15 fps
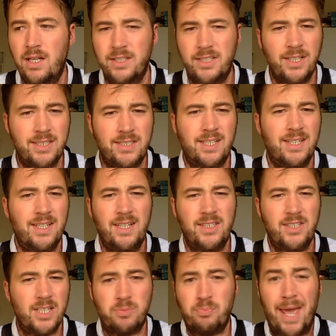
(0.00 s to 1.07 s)
just,
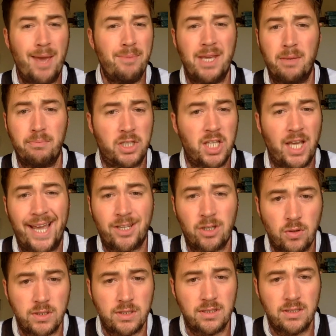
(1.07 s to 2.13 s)
just pay me in
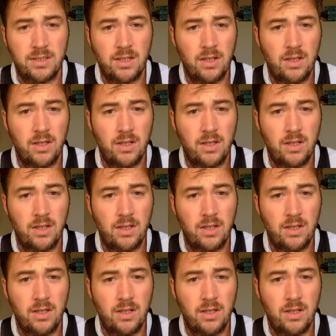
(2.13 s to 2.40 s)
potatoes,